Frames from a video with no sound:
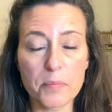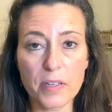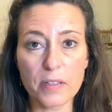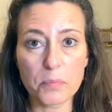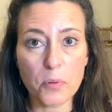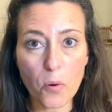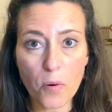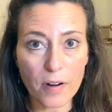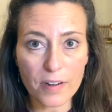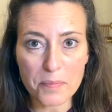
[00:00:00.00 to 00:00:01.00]
being
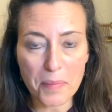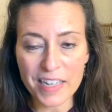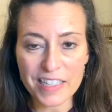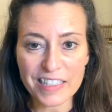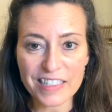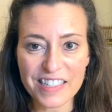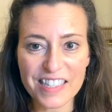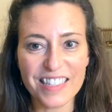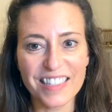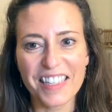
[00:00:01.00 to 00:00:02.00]
poor and
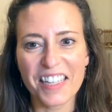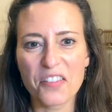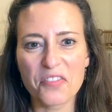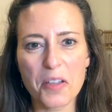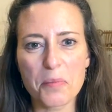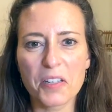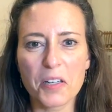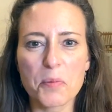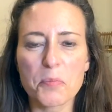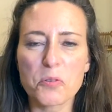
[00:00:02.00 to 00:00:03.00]
penniless if they
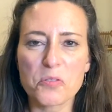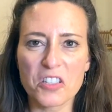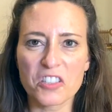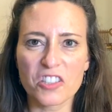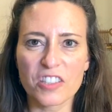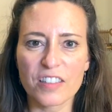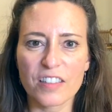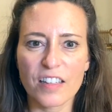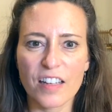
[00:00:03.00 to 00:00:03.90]
become a musician.